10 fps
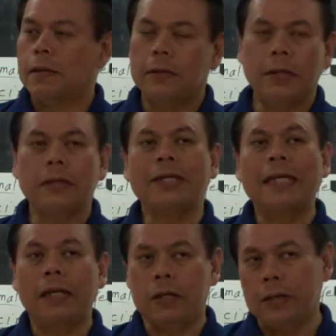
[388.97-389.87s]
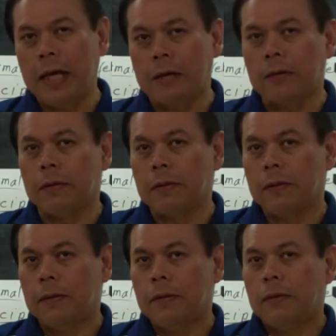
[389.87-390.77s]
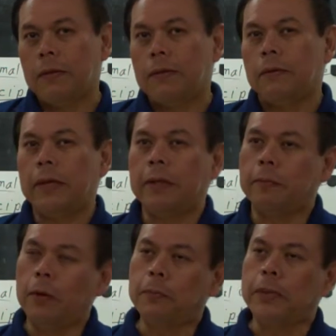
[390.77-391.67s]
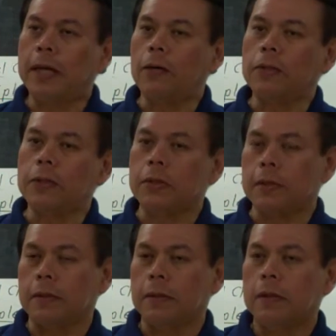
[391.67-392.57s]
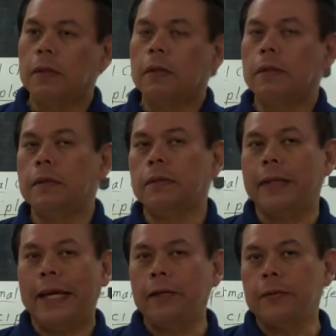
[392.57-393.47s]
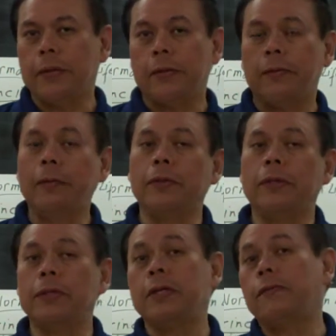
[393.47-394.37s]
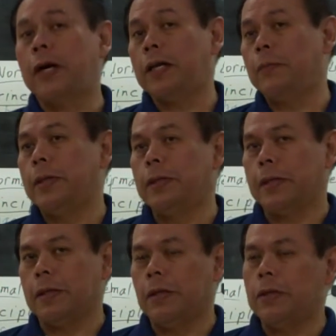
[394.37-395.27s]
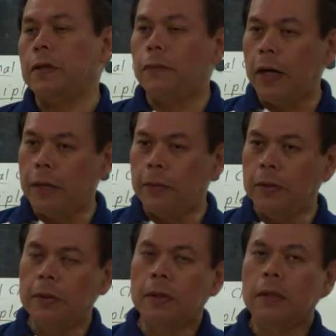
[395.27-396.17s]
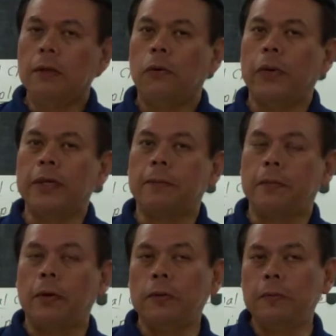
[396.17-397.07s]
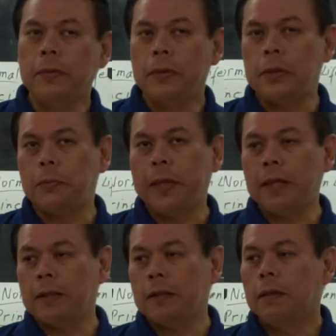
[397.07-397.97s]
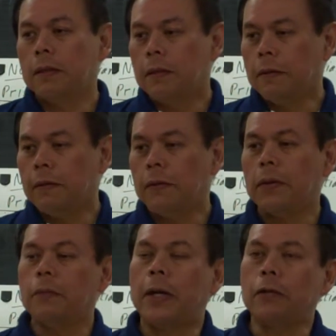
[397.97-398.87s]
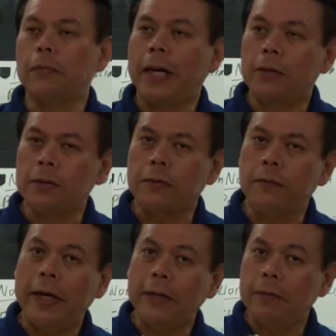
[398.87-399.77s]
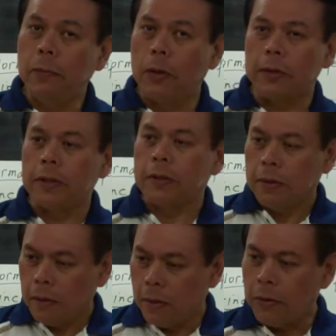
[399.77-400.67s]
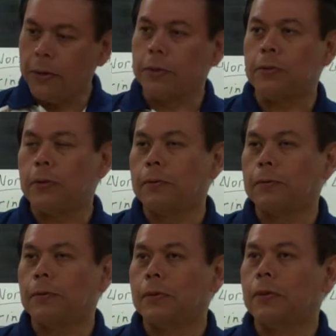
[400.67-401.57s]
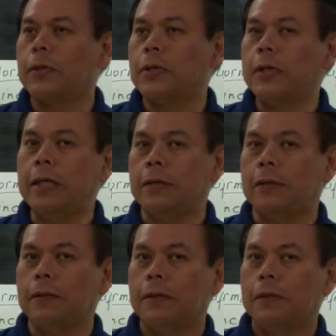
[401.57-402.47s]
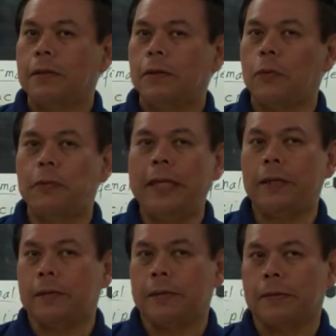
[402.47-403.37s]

Just as it is now. When the Pope pronounces anything, remember his infallibility. He's infallible when the Pope speaks about matters of faith and morals on his throne, on the seat of Peter.